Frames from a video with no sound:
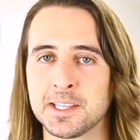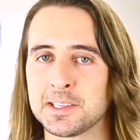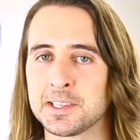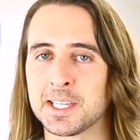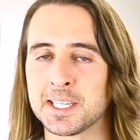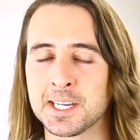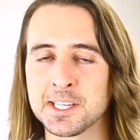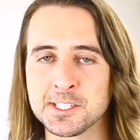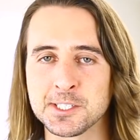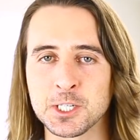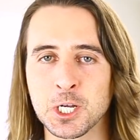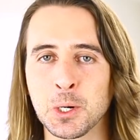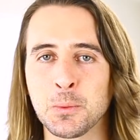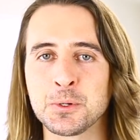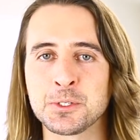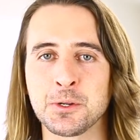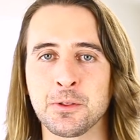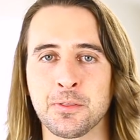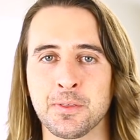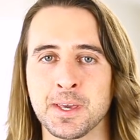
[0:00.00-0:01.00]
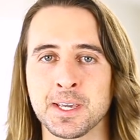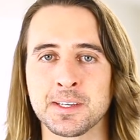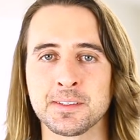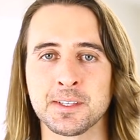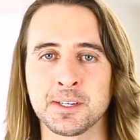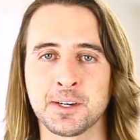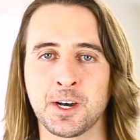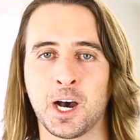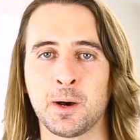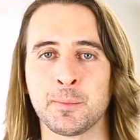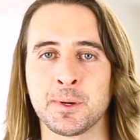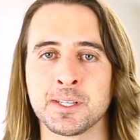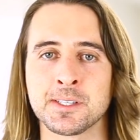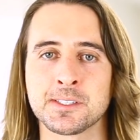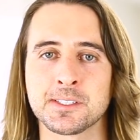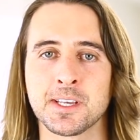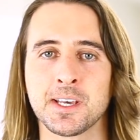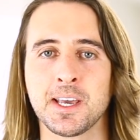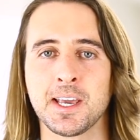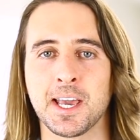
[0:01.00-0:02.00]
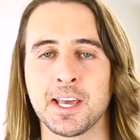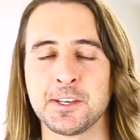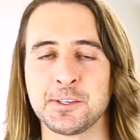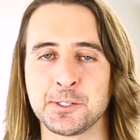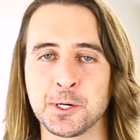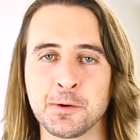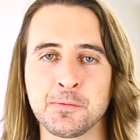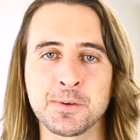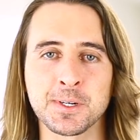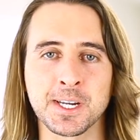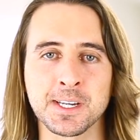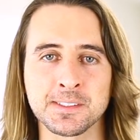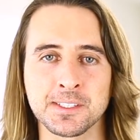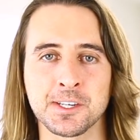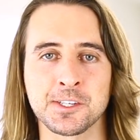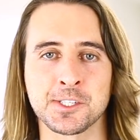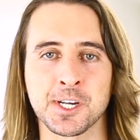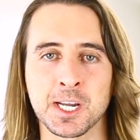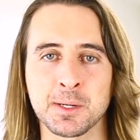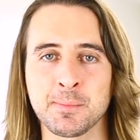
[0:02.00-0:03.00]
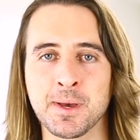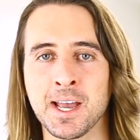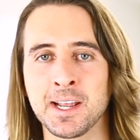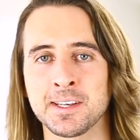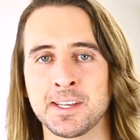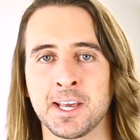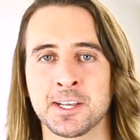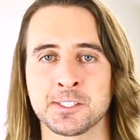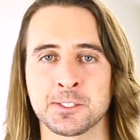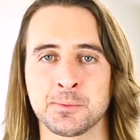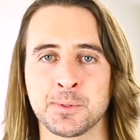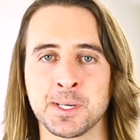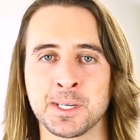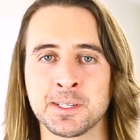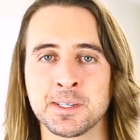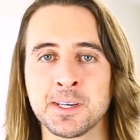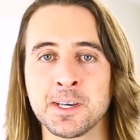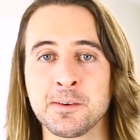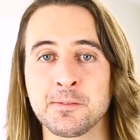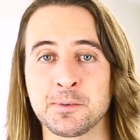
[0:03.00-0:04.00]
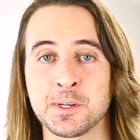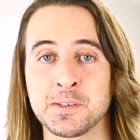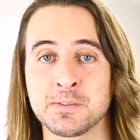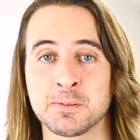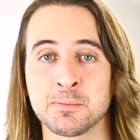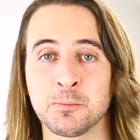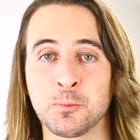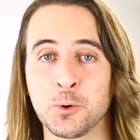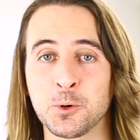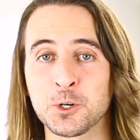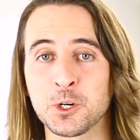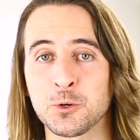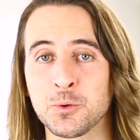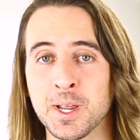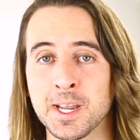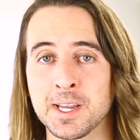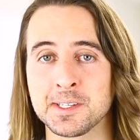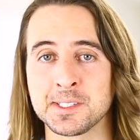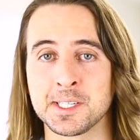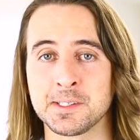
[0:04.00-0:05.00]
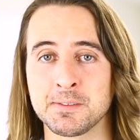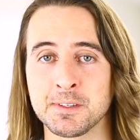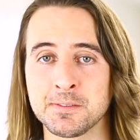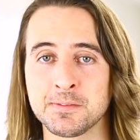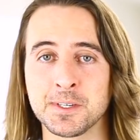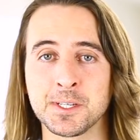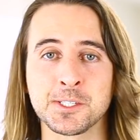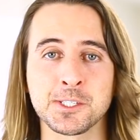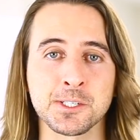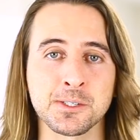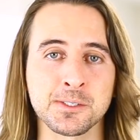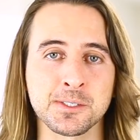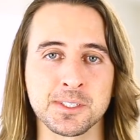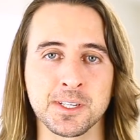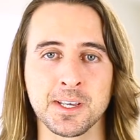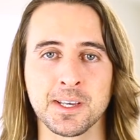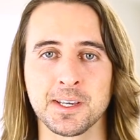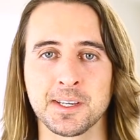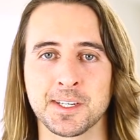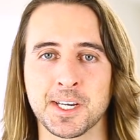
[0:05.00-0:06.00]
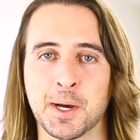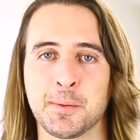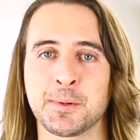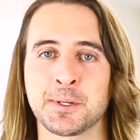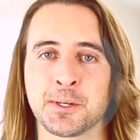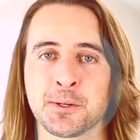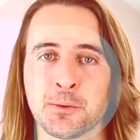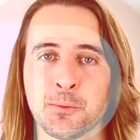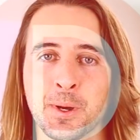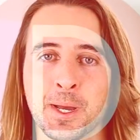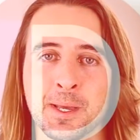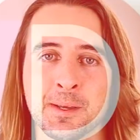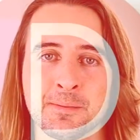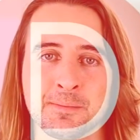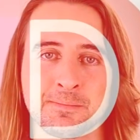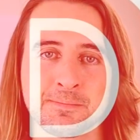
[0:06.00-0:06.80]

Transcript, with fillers: Let us know what you think in the comments, and don't forget to check back next week for even more great Divi features coming your way.